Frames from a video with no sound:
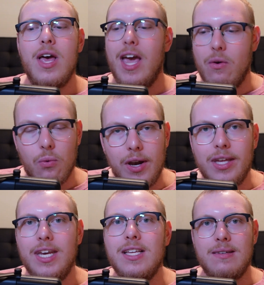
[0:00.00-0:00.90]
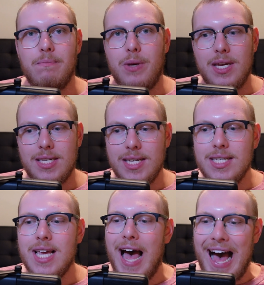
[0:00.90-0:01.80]
and really needs some
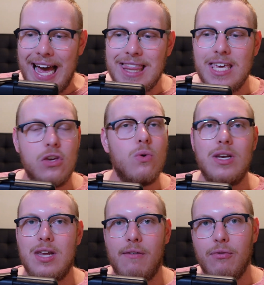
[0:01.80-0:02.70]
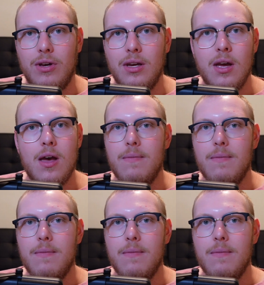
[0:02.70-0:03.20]
pieces, I think you could definitely,